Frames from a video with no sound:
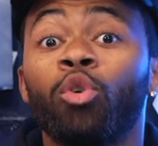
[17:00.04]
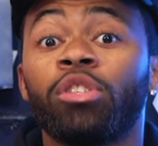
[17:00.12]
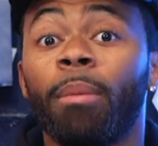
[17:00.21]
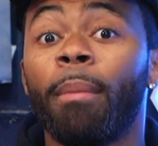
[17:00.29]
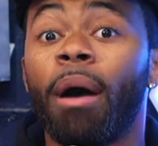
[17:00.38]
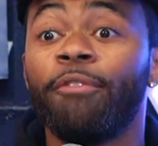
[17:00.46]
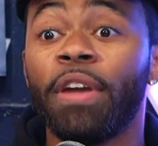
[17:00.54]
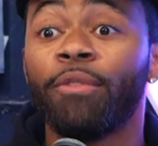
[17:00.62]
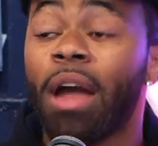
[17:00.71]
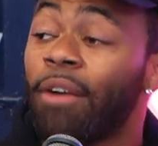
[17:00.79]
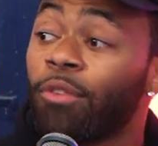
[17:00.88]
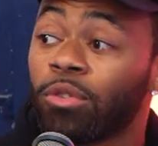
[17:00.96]
hear it. Some of my
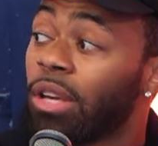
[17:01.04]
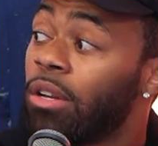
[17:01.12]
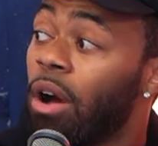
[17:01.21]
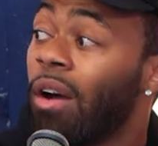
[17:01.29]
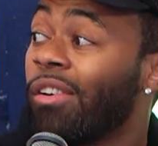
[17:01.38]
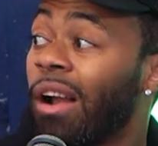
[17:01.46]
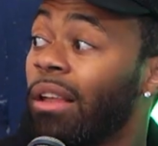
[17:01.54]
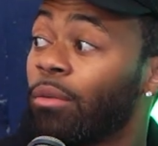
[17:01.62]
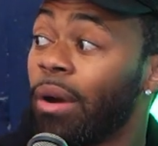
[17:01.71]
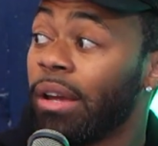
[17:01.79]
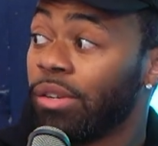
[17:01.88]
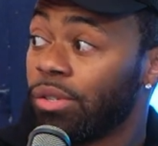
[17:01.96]
favorite headphones are in the hundred
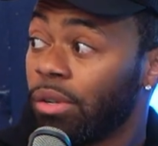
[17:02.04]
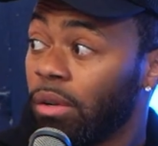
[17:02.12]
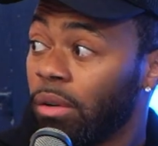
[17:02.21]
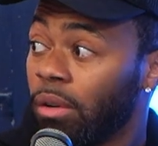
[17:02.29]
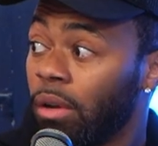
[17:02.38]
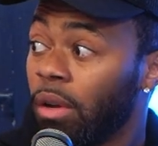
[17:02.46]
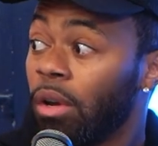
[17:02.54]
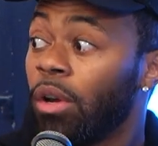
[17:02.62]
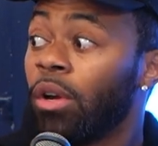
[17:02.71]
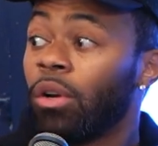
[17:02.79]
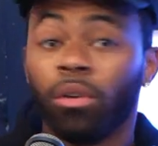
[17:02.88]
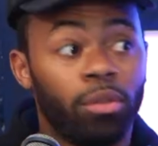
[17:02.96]
dollar range. Like, Oh
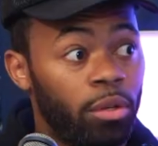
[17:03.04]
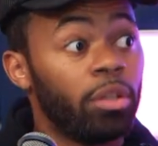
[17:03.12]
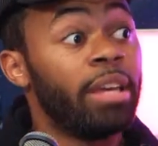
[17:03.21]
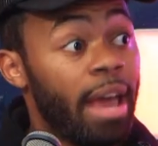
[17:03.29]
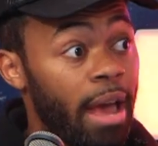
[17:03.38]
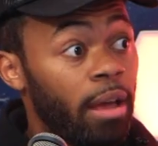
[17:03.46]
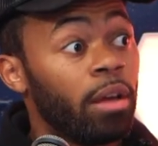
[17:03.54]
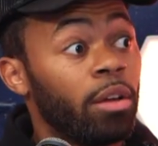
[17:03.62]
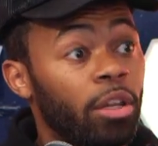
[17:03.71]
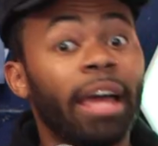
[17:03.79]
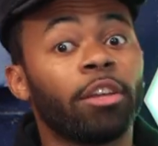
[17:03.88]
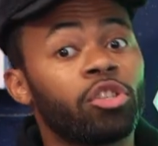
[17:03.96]
yeah, for sure. Yeah.
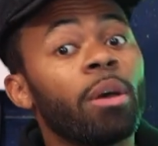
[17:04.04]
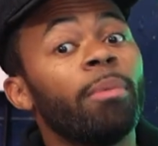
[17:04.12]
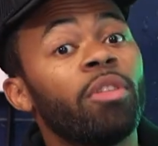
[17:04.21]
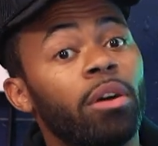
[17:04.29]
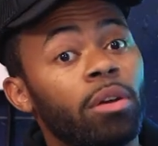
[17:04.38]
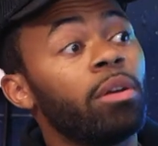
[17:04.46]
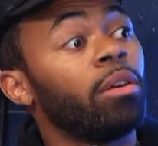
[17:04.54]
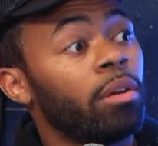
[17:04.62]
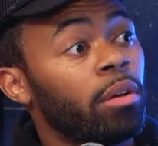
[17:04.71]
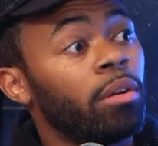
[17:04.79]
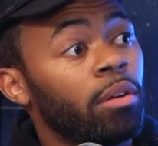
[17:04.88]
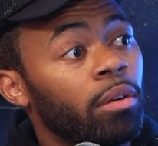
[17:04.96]
Like, Like- I'm looking for new
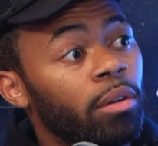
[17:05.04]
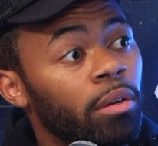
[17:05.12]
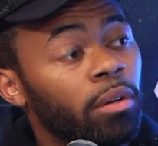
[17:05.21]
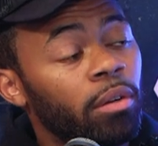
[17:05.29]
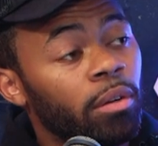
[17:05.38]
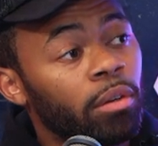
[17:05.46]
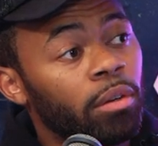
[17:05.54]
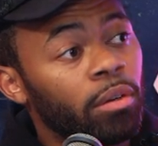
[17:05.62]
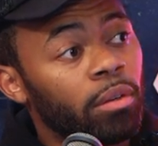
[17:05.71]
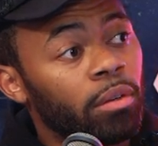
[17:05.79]
headphones, and I'm only